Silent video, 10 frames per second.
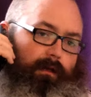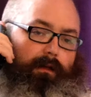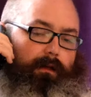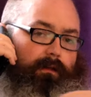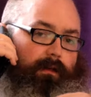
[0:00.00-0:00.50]

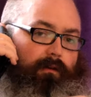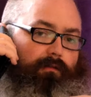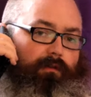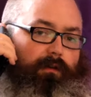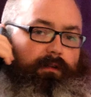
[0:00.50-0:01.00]
Yeah,
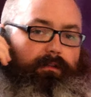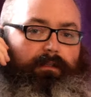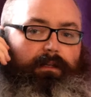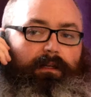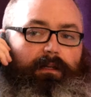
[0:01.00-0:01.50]
alright?
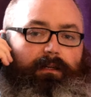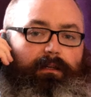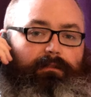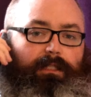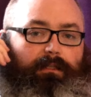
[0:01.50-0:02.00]

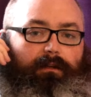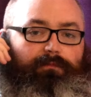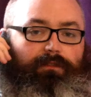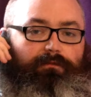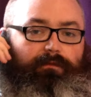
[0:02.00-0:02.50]
Yeah, no, I'm doing
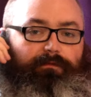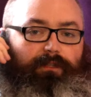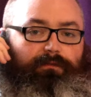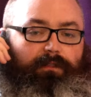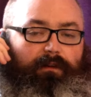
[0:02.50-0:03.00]
the reviews,
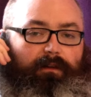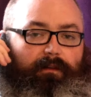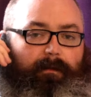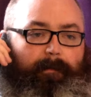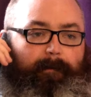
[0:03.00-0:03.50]
aren't I?
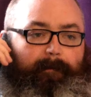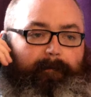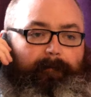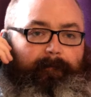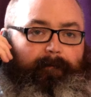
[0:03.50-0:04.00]

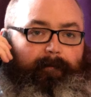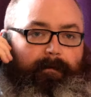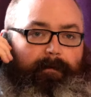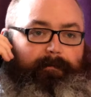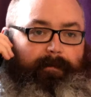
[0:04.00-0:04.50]

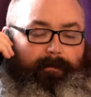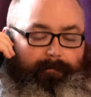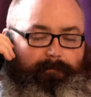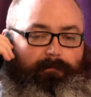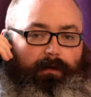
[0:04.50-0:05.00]
Yeah,
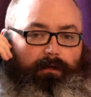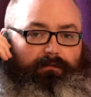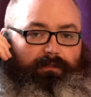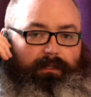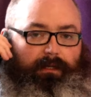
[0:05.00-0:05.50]
alright, I'll see you
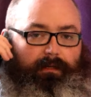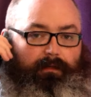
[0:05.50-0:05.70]
later.